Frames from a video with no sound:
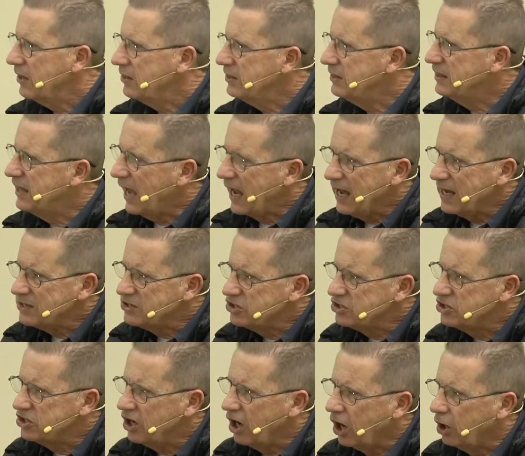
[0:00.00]

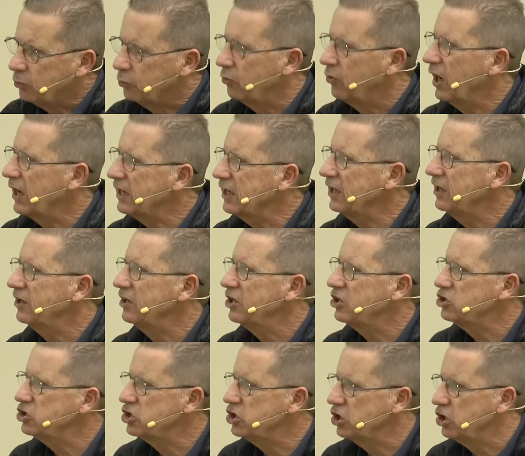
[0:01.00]
That's a
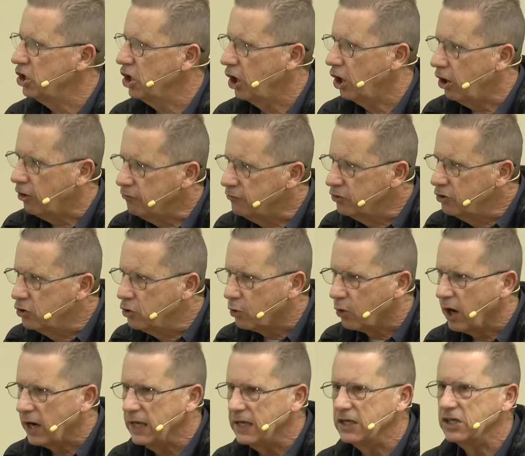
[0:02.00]
recognition of
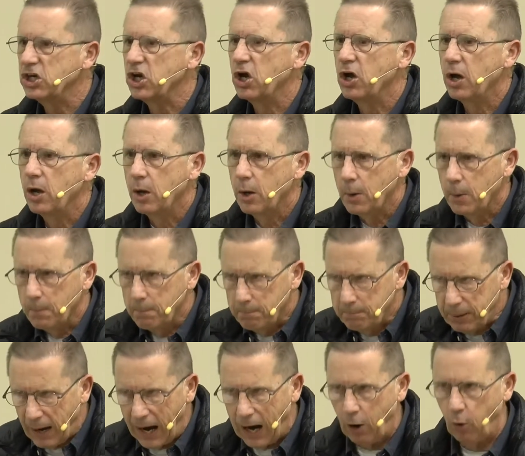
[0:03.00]
great
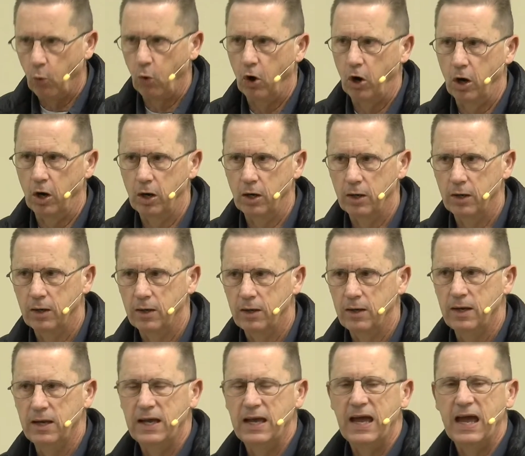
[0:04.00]
power.
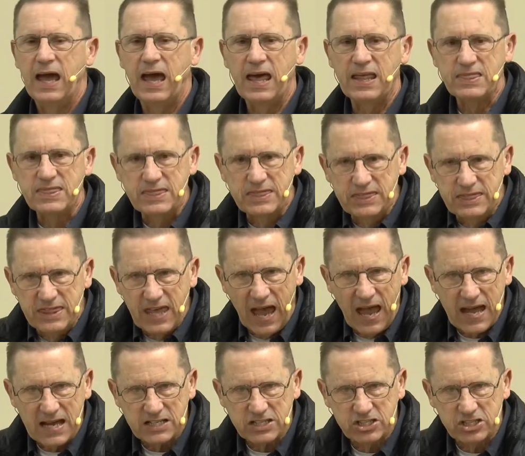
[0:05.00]
And
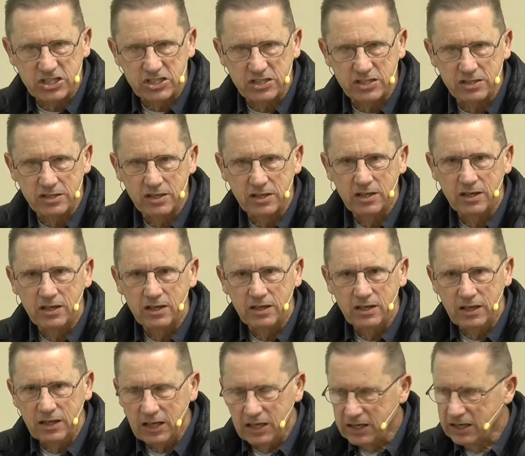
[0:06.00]
that's
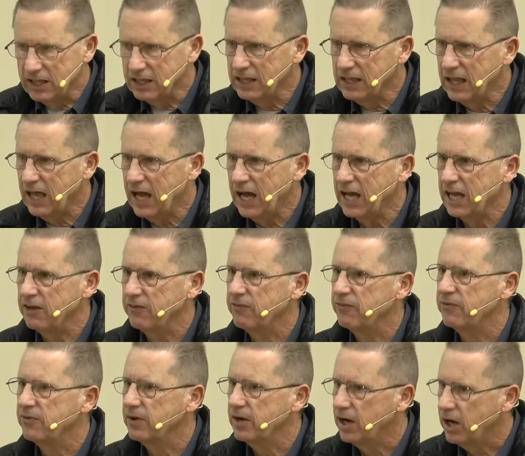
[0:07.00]
in the life
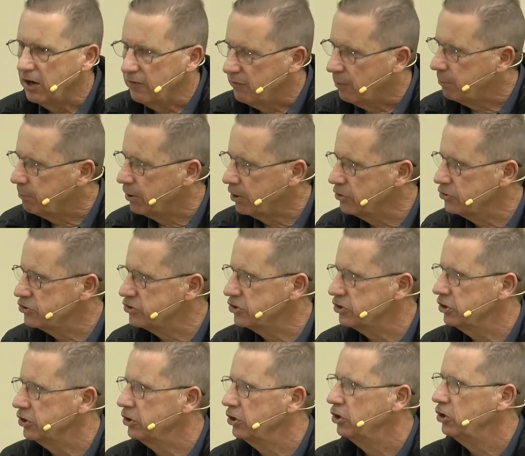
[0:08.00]
of a
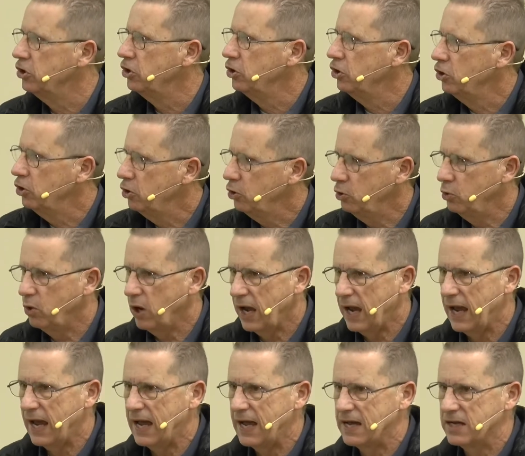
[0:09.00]
person who
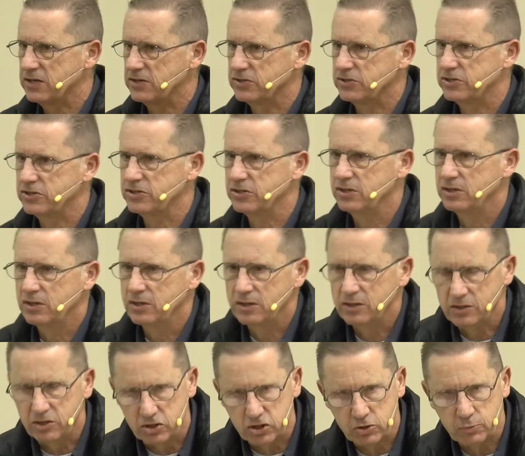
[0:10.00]
has
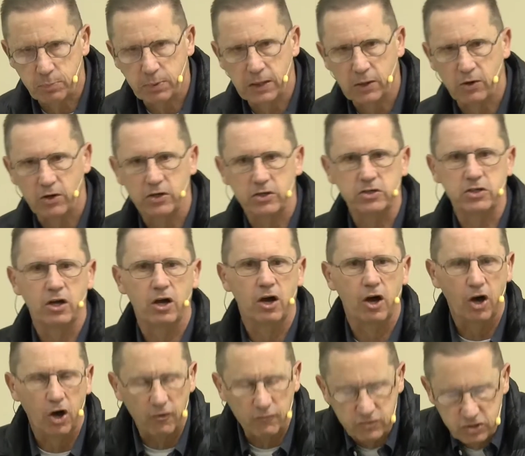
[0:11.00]
the Spirit
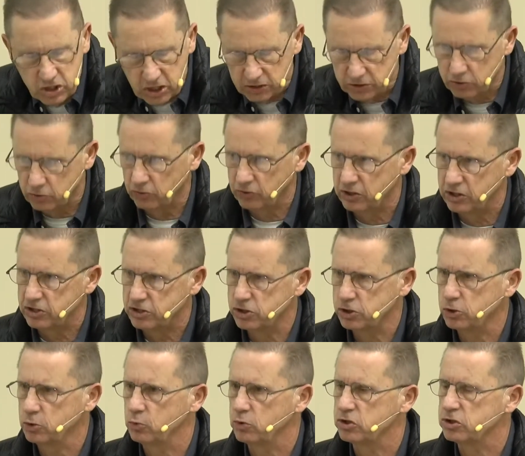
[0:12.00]
of
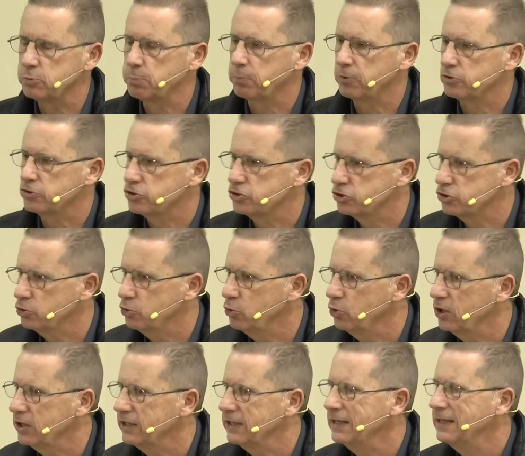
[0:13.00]
gentleness, who is
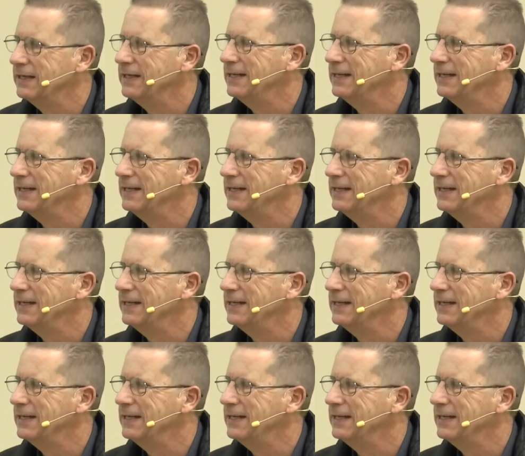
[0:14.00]
pursuing